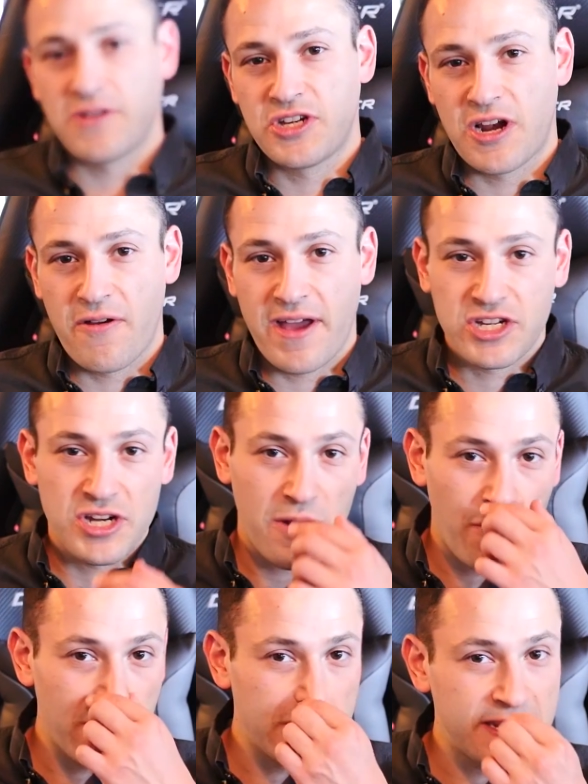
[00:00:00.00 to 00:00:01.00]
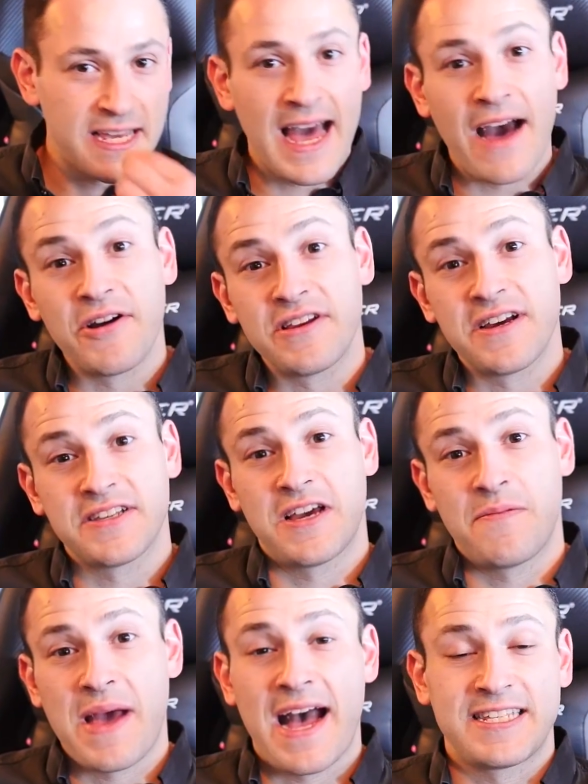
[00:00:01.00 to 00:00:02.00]
generation. I wanted to see how it does
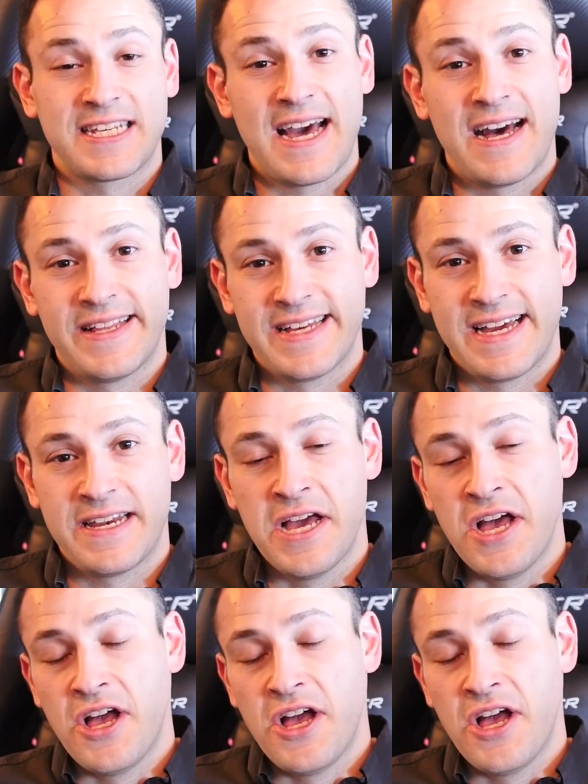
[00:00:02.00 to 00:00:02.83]
on Pascal, and